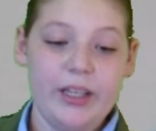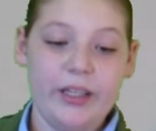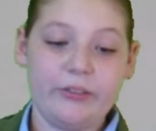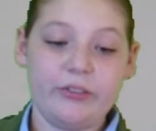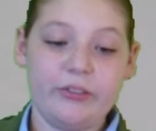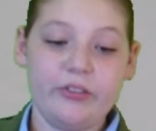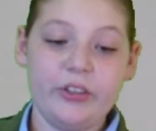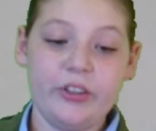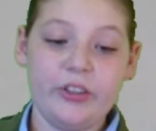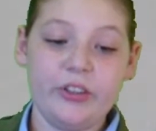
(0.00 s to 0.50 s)

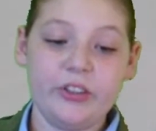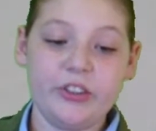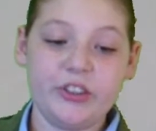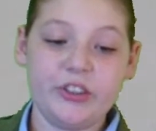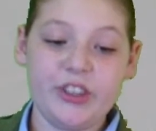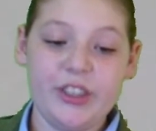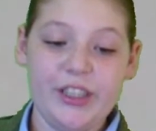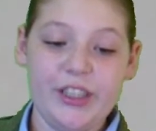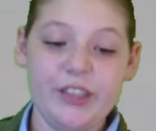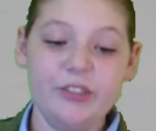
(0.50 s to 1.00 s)
It
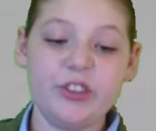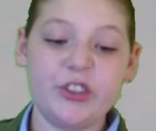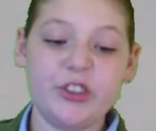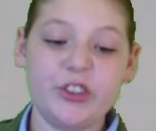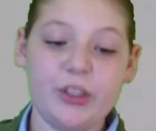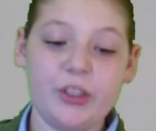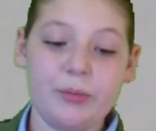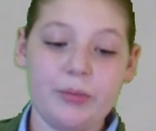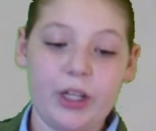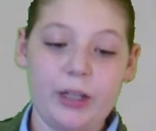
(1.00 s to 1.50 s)
receives,
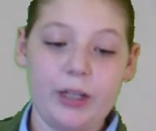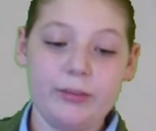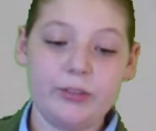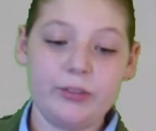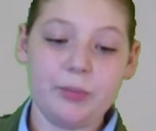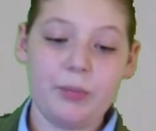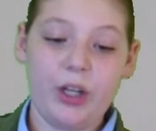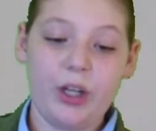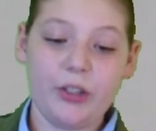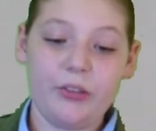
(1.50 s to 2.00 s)

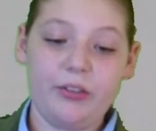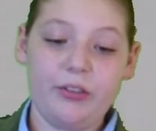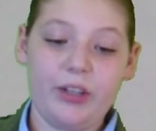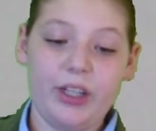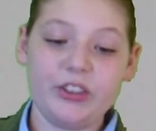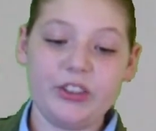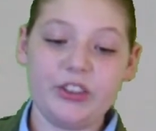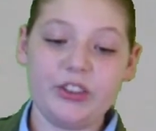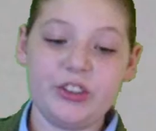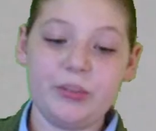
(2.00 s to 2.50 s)
sometimes
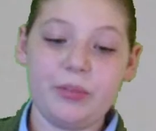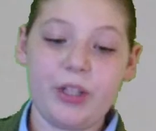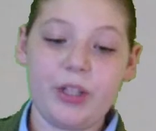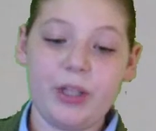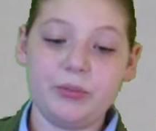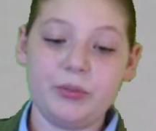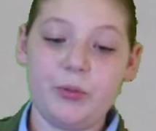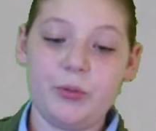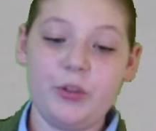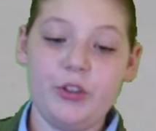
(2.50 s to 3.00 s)
modifies,
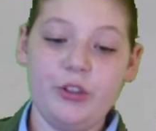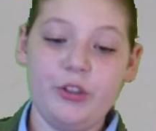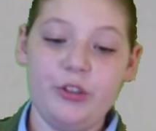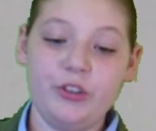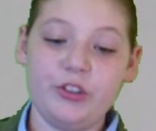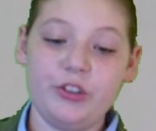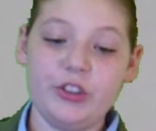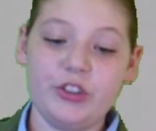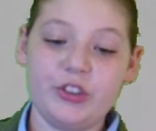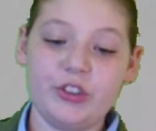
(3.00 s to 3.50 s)
sometimes
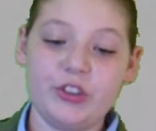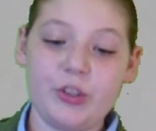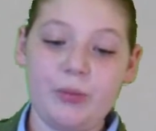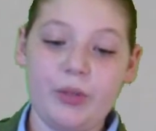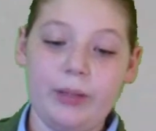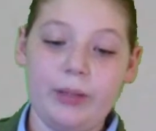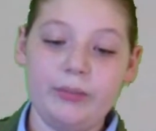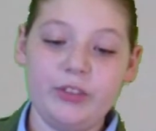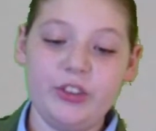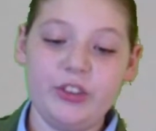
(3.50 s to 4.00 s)
produces,
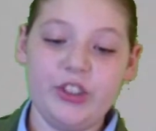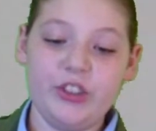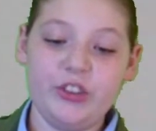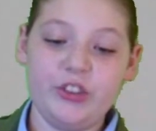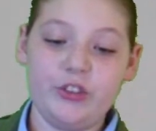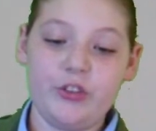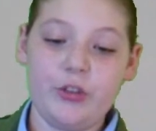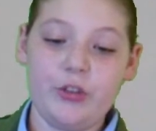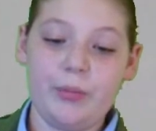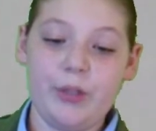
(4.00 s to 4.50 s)
sometimes
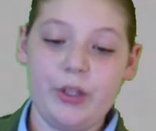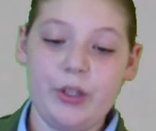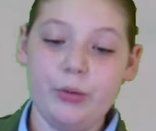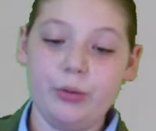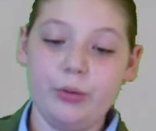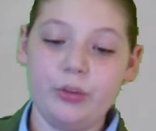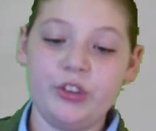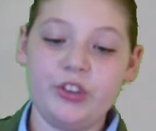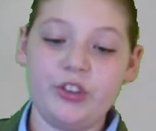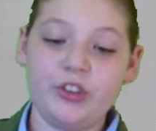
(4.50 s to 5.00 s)

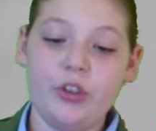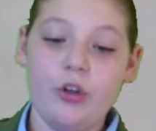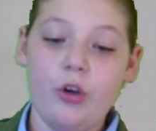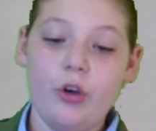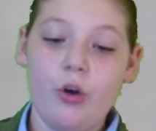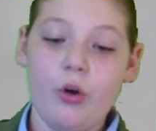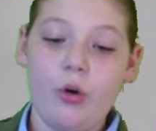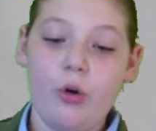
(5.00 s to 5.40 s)
distributes,